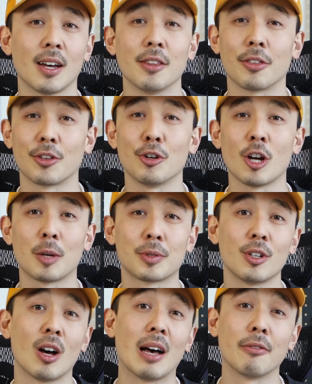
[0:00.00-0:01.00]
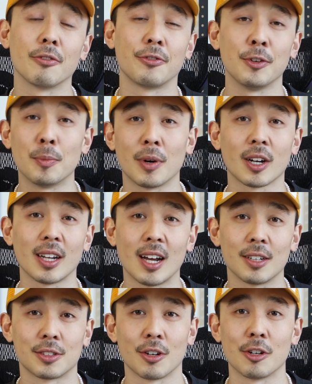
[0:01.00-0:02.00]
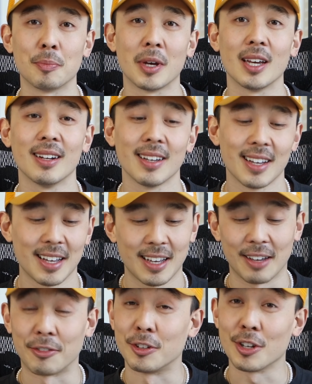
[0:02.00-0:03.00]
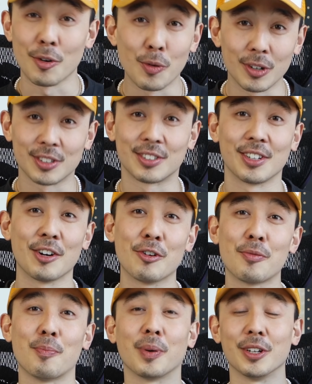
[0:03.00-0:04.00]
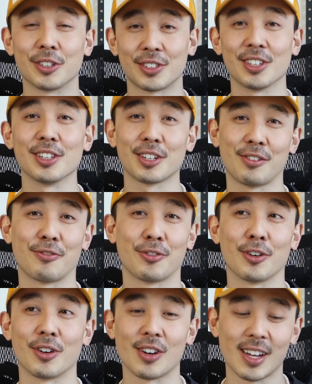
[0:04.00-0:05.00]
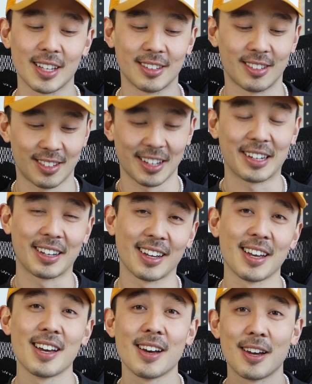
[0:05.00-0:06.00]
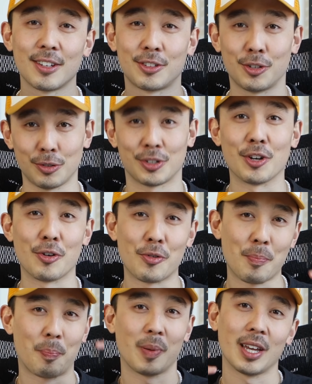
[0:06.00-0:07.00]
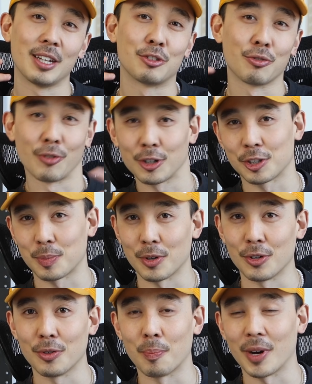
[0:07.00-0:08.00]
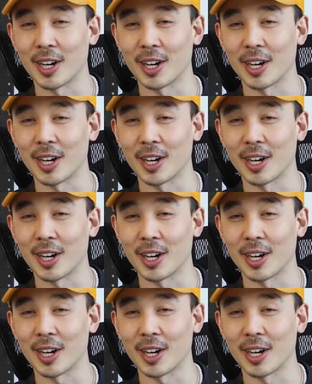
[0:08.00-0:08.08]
And the third option, I'll have a few bucket hats already made. If you don't want to sew, but you're still looking for a sick 2-tone beige reversible